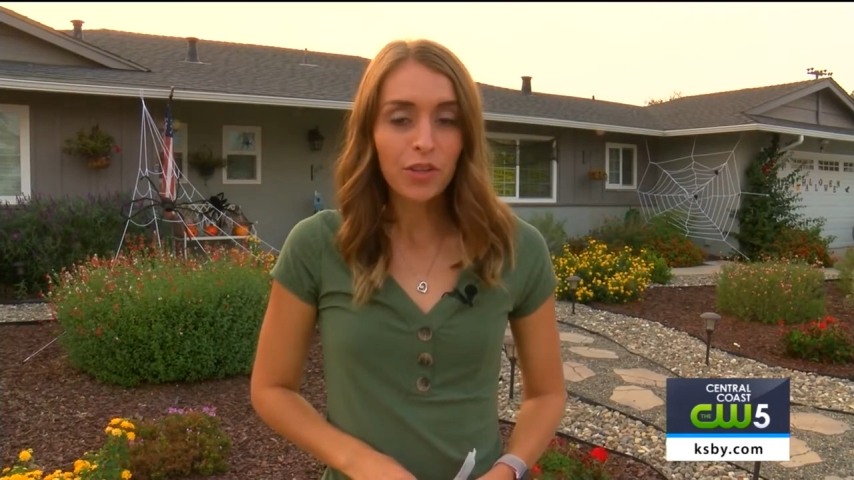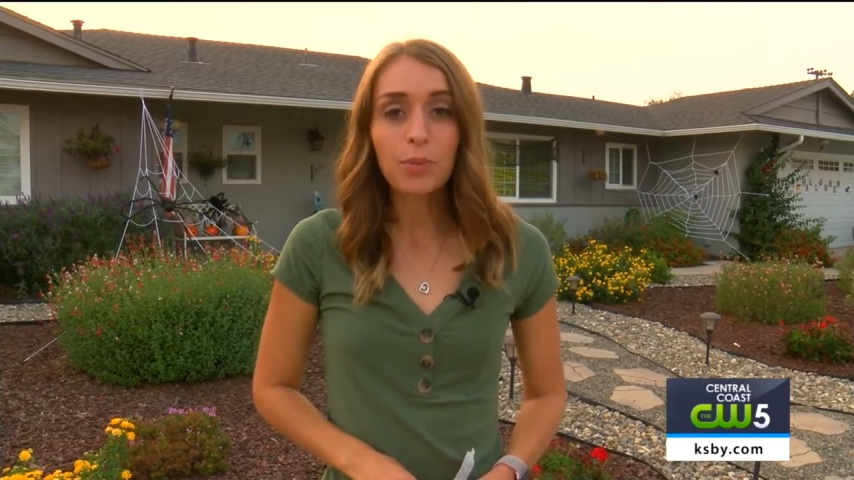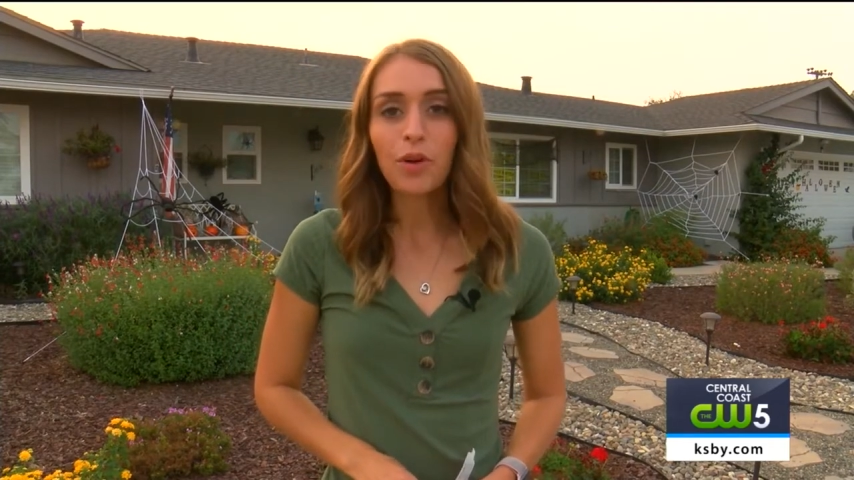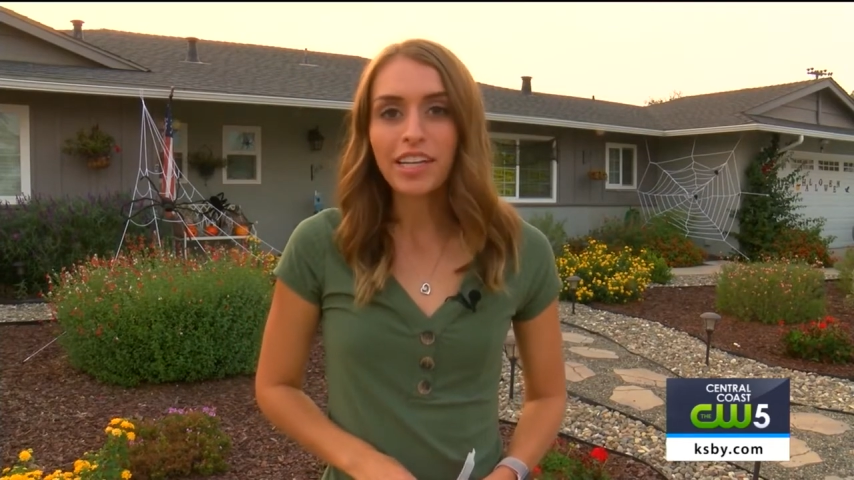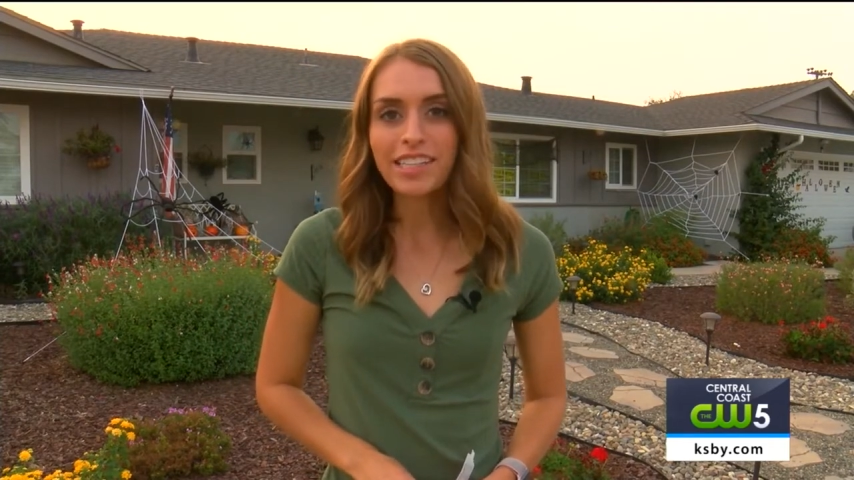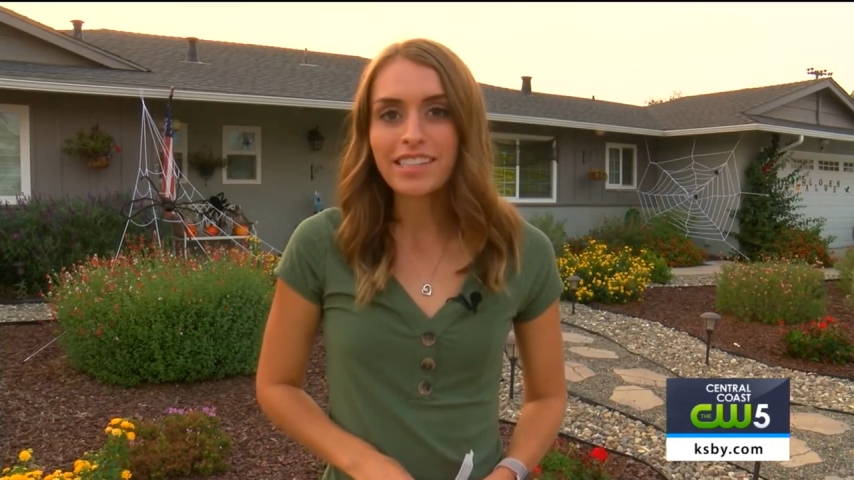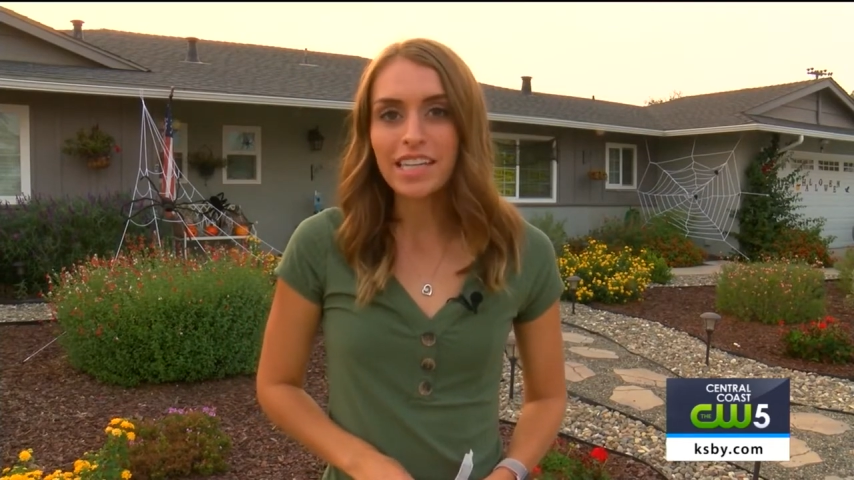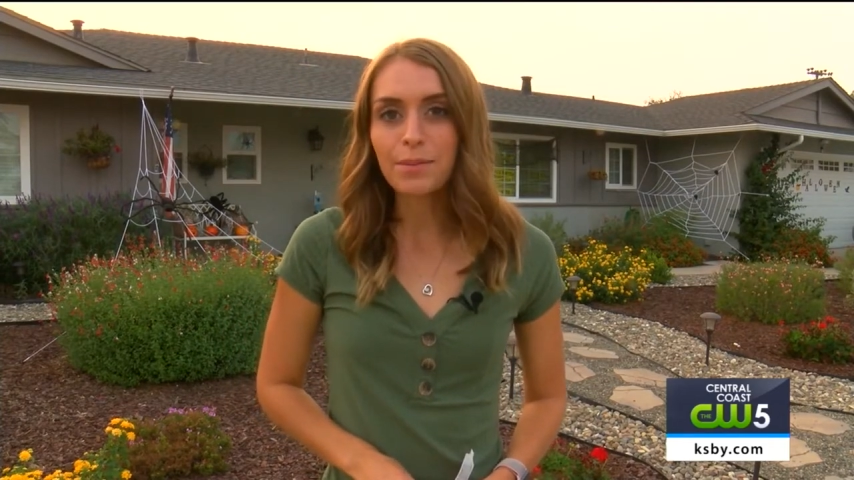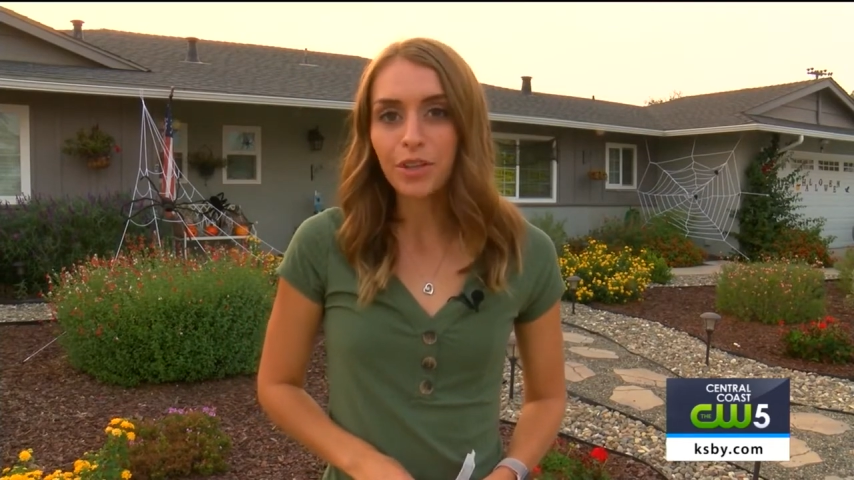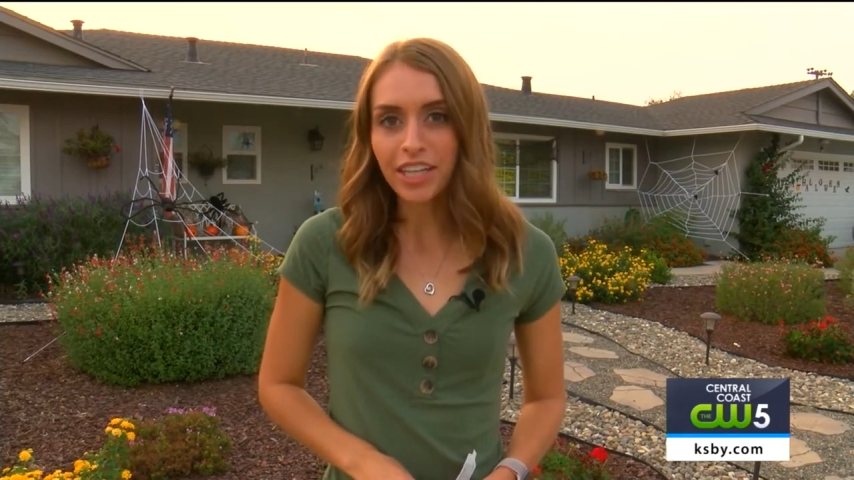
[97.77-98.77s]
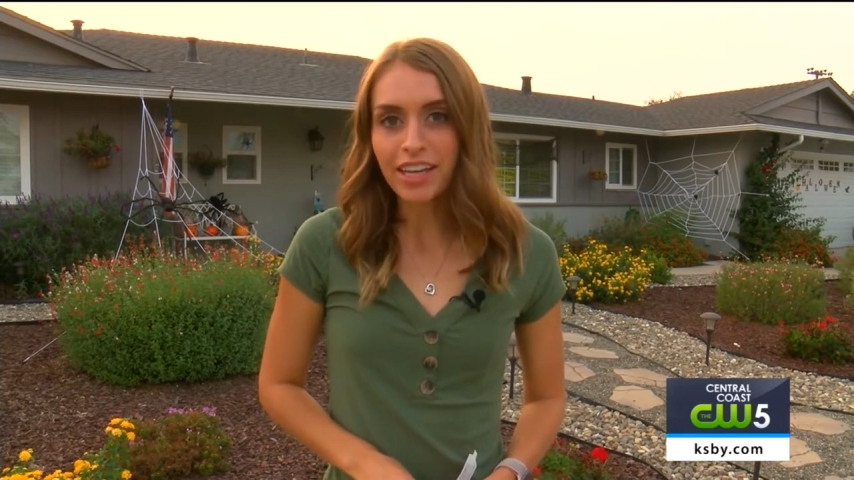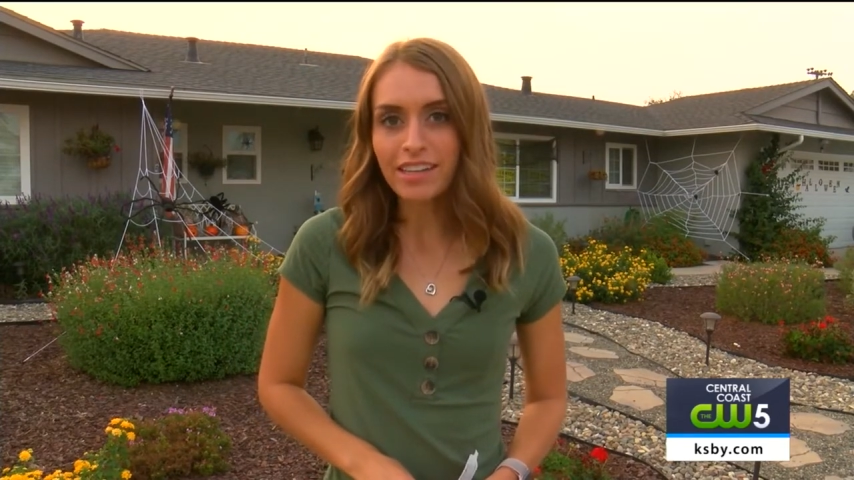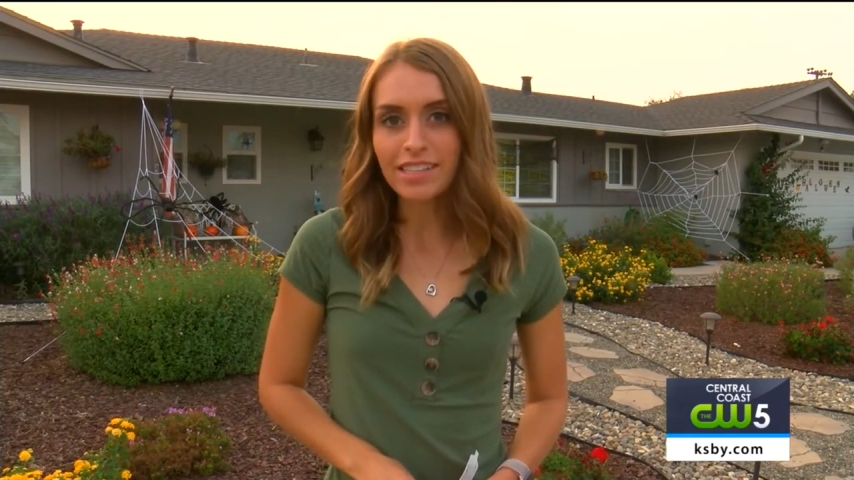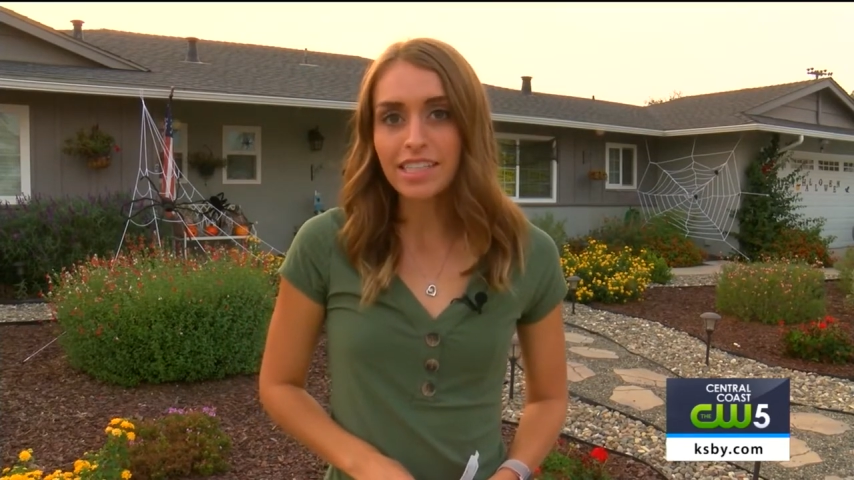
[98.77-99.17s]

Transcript: Reporting in Santa Maria,